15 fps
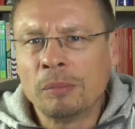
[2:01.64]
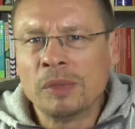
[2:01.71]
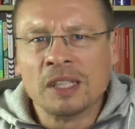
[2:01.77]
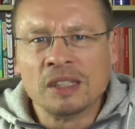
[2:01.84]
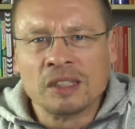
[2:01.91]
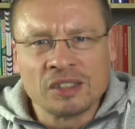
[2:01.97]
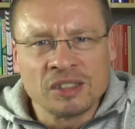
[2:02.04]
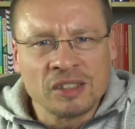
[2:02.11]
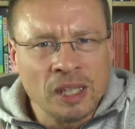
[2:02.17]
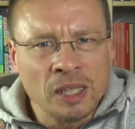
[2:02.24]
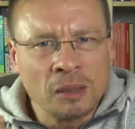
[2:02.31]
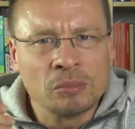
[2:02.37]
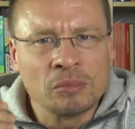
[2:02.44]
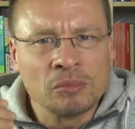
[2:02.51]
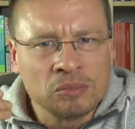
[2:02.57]
in the
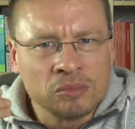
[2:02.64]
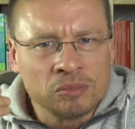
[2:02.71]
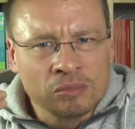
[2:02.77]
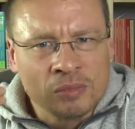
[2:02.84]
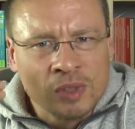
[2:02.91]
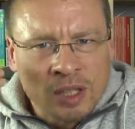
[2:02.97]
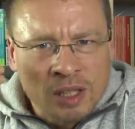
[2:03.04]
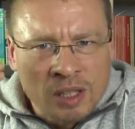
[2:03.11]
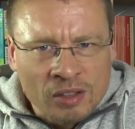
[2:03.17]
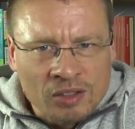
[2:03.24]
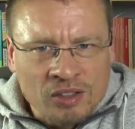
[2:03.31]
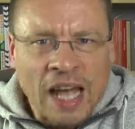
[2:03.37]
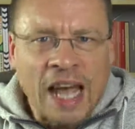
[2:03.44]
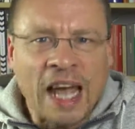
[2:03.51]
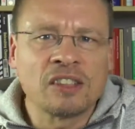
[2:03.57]
same
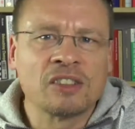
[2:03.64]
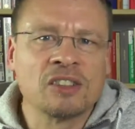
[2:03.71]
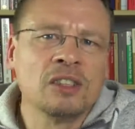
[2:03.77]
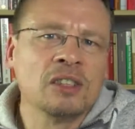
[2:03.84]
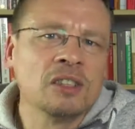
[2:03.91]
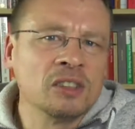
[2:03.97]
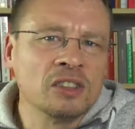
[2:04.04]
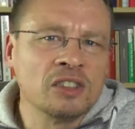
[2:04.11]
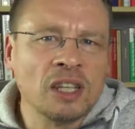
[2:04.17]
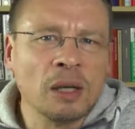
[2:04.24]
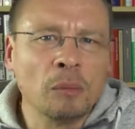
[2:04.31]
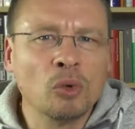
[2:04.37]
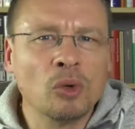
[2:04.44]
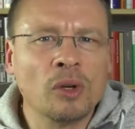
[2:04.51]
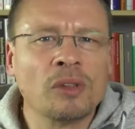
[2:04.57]
tact, in the
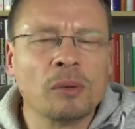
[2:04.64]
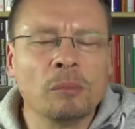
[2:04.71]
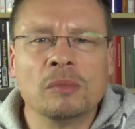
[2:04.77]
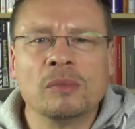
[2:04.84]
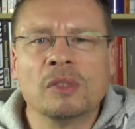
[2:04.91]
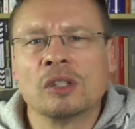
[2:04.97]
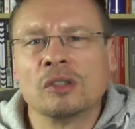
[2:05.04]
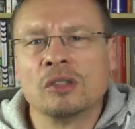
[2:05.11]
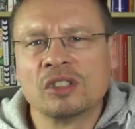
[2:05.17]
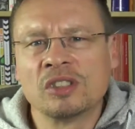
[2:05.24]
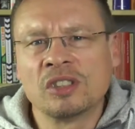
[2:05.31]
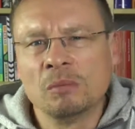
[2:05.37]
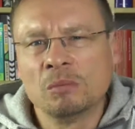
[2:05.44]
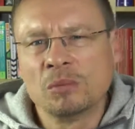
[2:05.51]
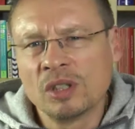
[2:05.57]
same rhythm, on the
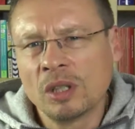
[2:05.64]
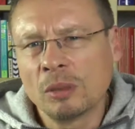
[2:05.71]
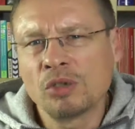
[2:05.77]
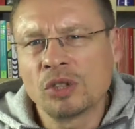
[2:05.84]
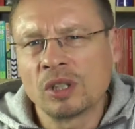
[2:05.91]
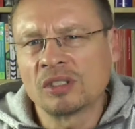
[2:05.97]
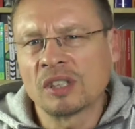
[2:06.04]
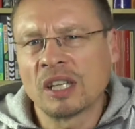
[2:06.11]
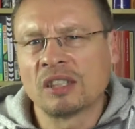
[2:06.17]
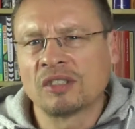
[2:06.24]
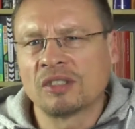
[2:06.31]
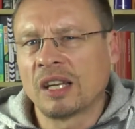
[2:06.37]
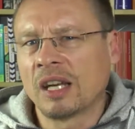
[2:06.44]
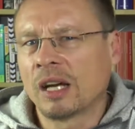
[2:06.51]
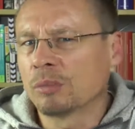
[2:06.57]
same subject as
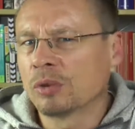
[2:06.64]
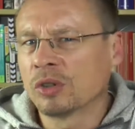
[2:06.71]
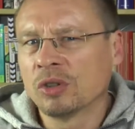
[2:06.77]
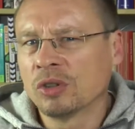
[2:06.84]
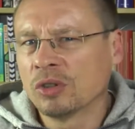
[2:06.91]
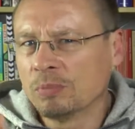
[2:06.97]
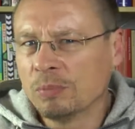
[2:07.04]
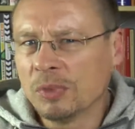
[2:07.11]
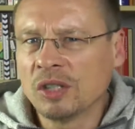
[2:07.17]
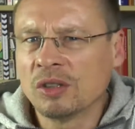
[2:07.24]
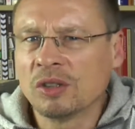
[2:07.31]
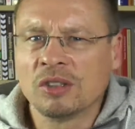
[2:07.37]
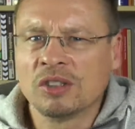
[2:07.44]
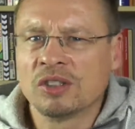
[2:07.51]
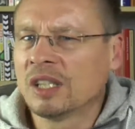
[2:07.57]
they are, because being
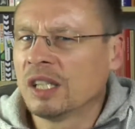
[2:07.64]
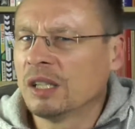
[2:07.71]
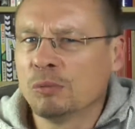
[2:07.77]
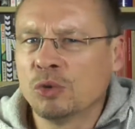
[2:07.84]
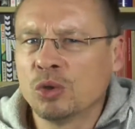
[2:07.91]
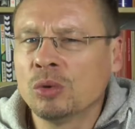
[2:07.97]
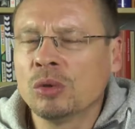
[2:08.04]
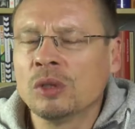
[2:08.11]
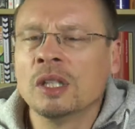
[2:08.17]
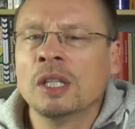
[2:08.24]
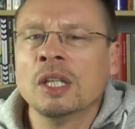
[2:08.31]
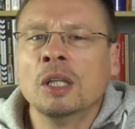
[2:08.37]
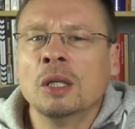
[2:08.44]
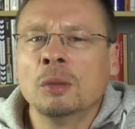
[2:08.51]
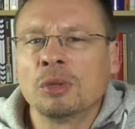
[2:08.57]
on the same tool
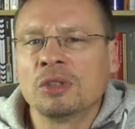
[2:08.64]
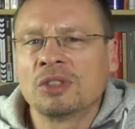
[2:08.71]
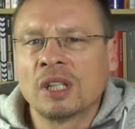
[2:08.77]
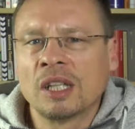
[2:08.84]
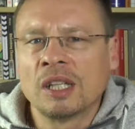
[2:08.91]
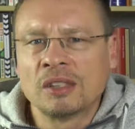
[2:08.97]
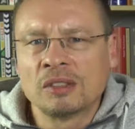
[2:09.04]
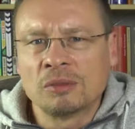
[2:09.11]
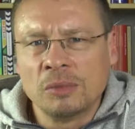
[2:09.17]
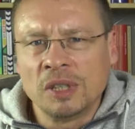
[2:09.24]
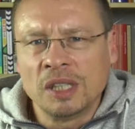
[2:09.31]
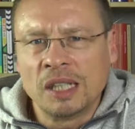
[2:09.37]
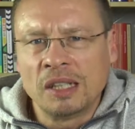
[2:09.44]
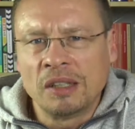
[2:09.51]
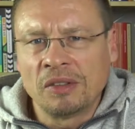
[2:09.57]
per se doesn't mean
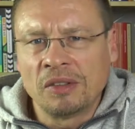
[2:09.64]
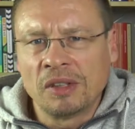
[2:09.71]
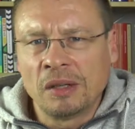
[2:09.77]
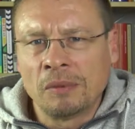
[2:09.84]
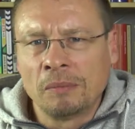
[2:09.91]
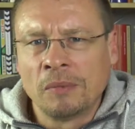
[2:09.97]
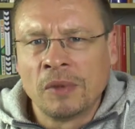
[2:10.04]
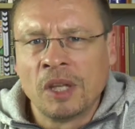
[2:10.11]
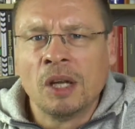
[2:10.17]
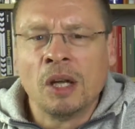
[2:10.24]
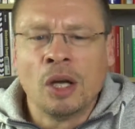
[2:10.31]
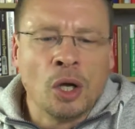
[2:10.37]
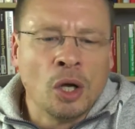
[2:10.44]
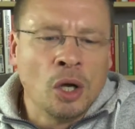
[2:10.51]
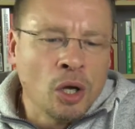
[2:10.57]
anything.
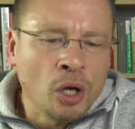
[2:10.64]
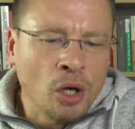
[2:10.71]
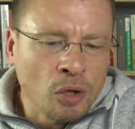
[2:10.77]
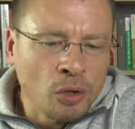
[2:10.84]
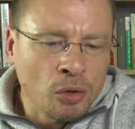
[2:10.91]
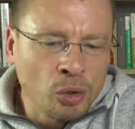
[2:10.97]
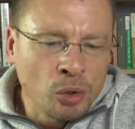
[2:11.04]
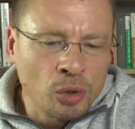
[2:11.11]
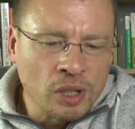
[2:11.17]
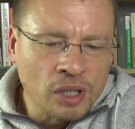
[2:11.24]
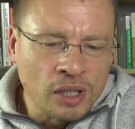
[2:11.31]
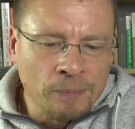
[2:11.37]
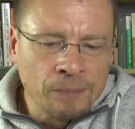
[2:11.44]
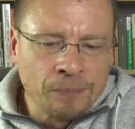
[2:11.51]
Thirdly,